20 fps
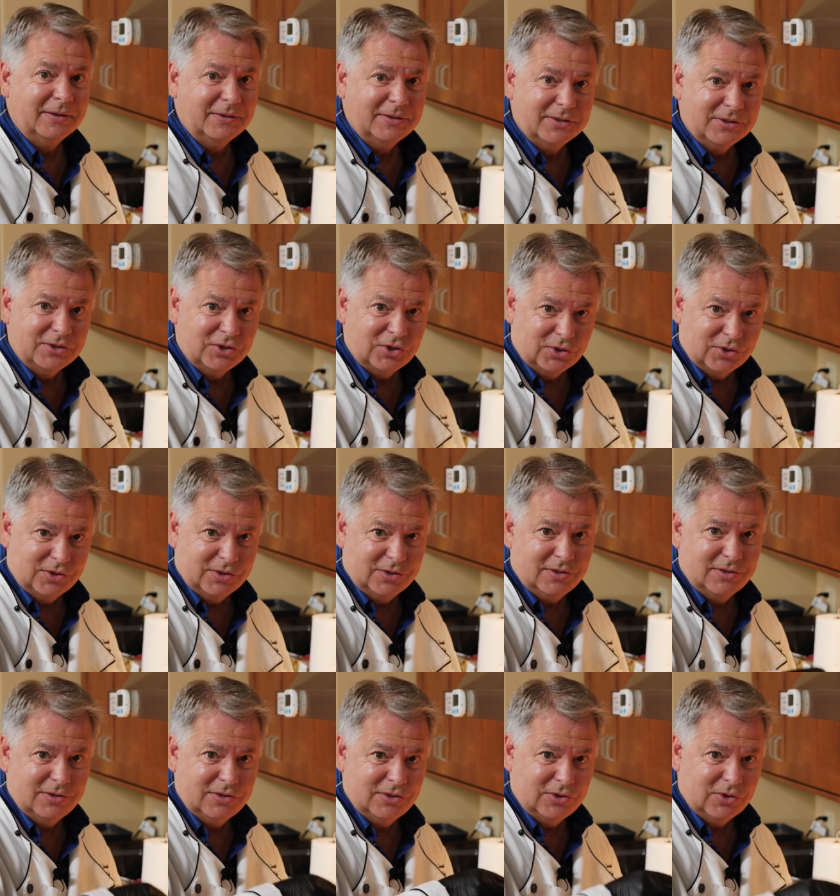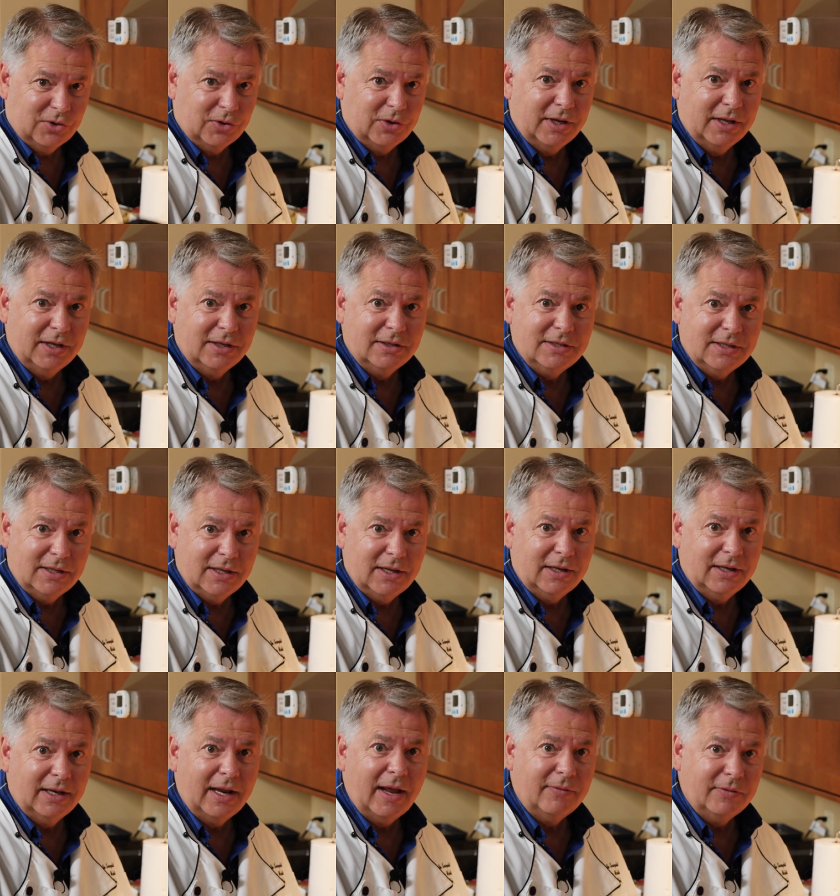And to stir it into
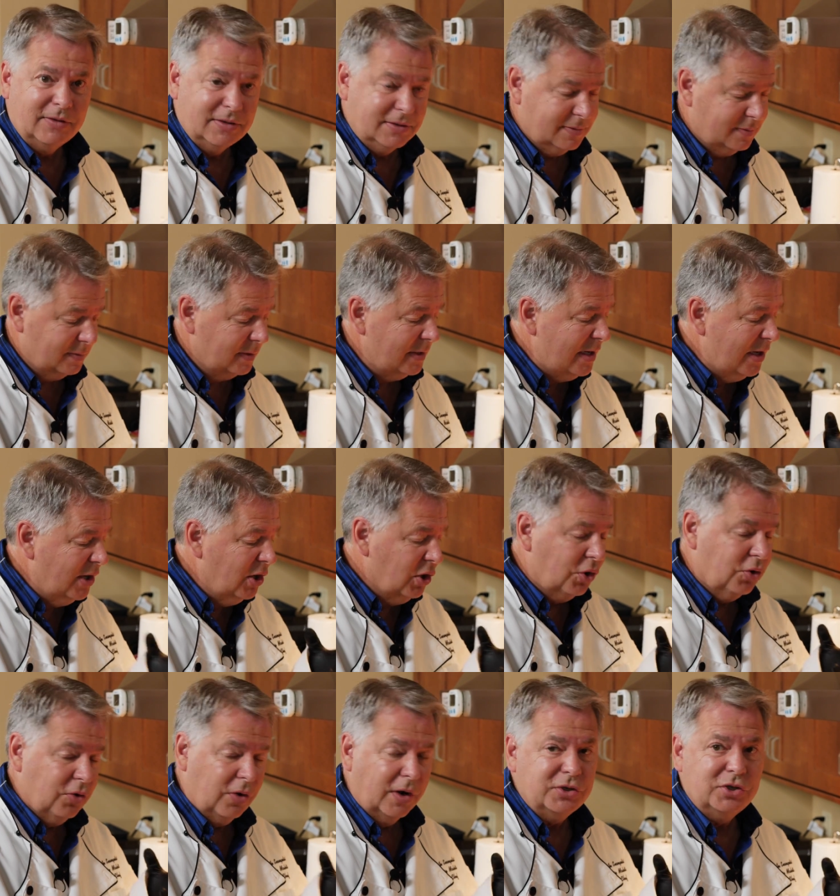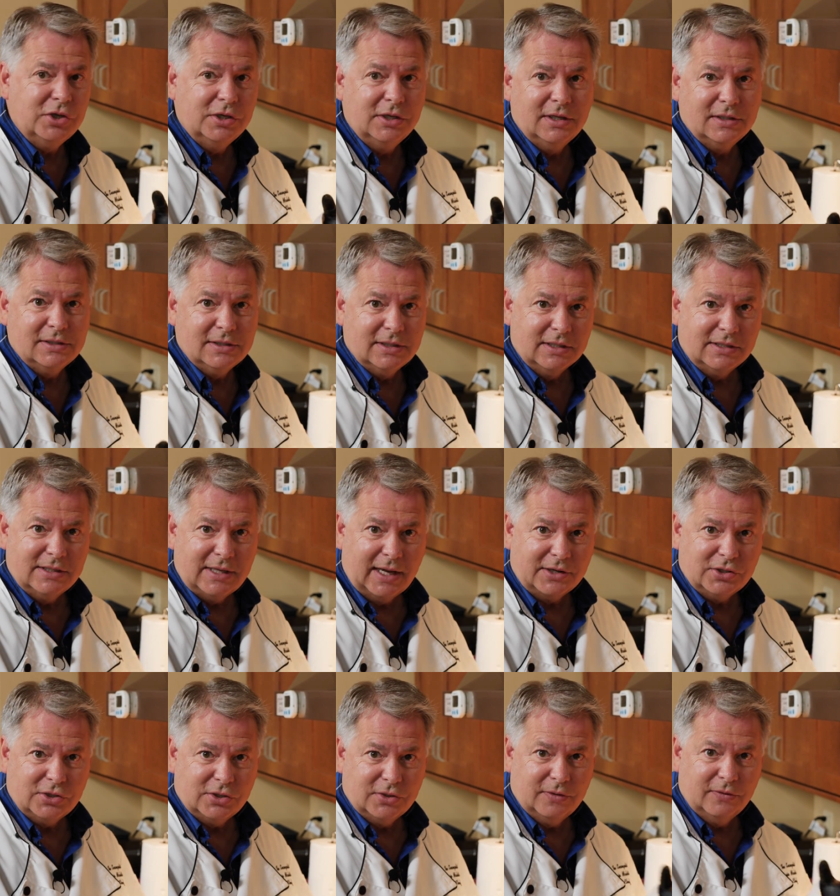that and have this crunchiness, the
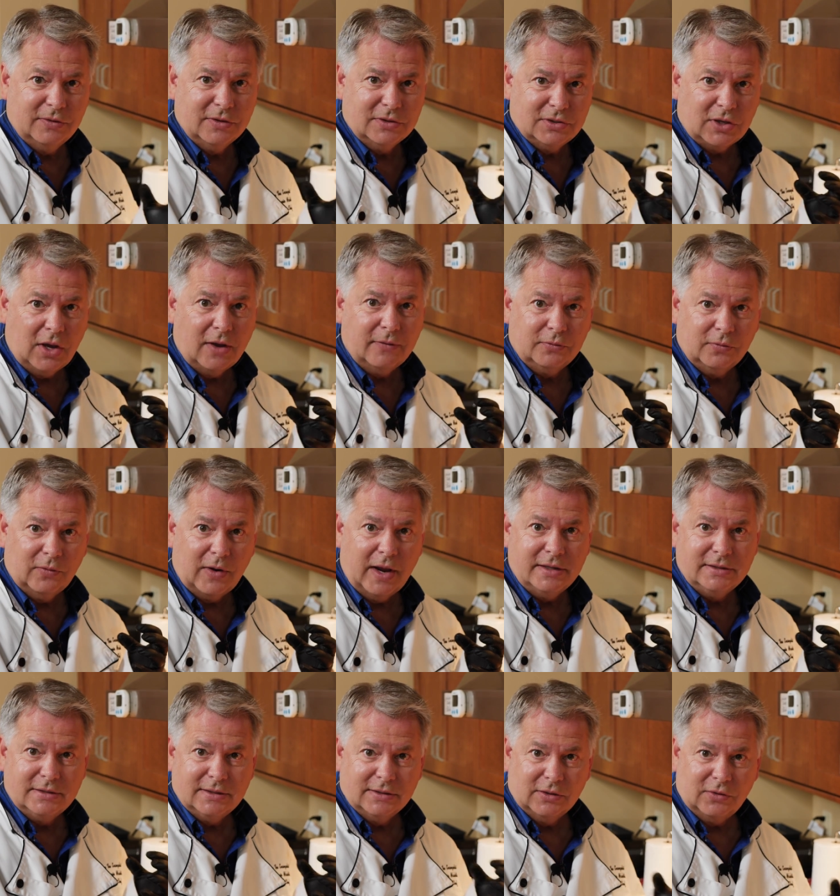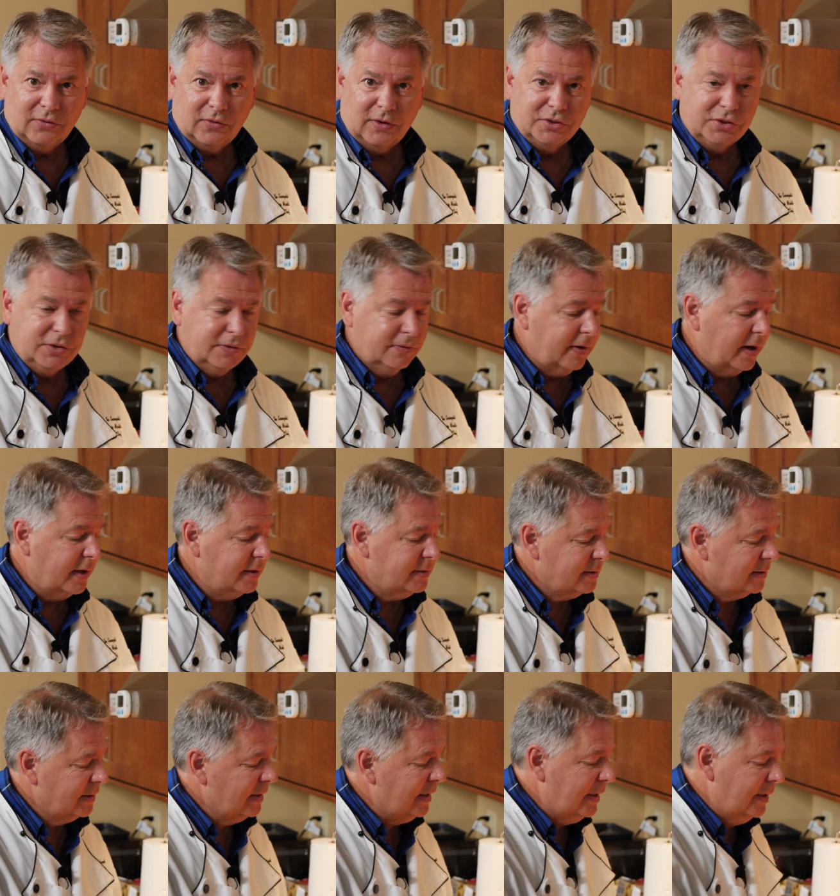texture of the soft rice and crunchy
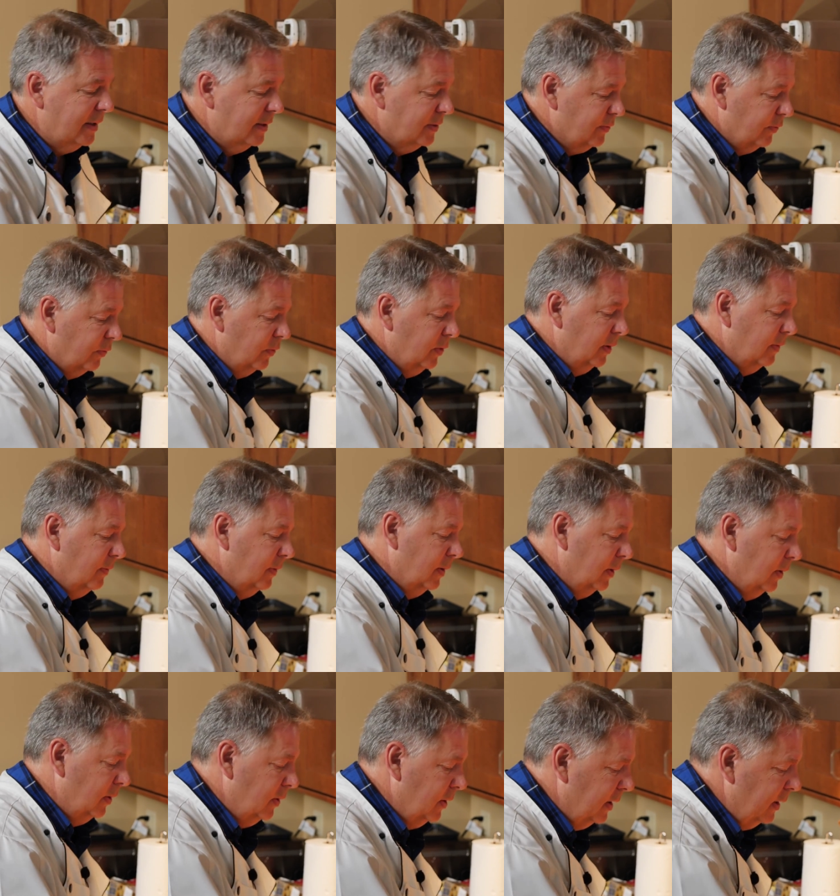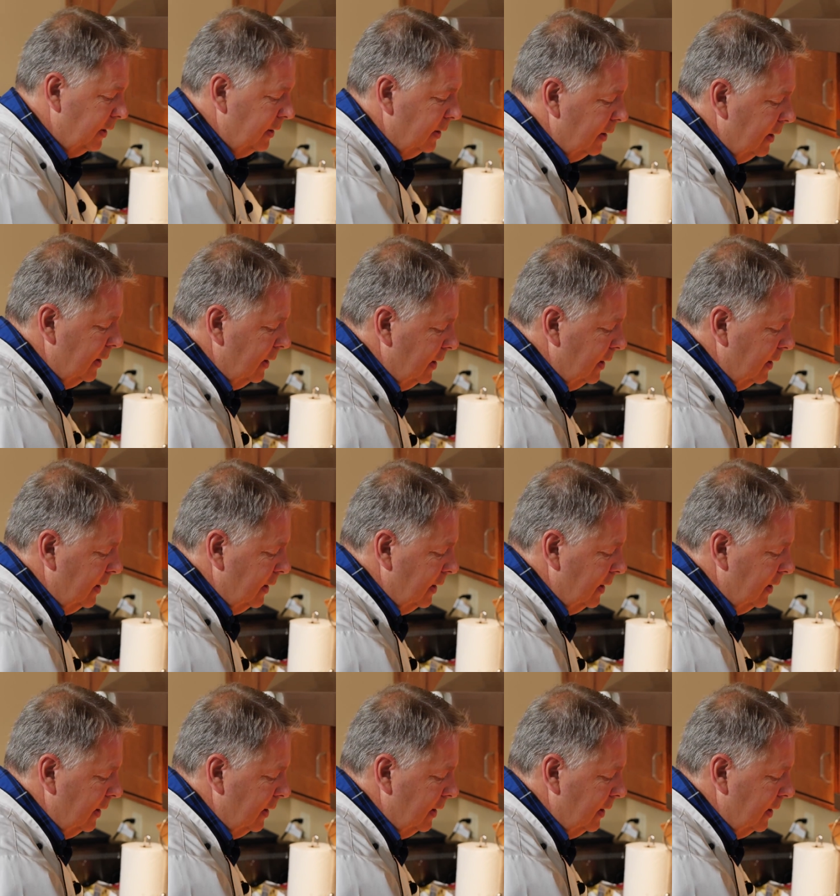rice, it's really, really good.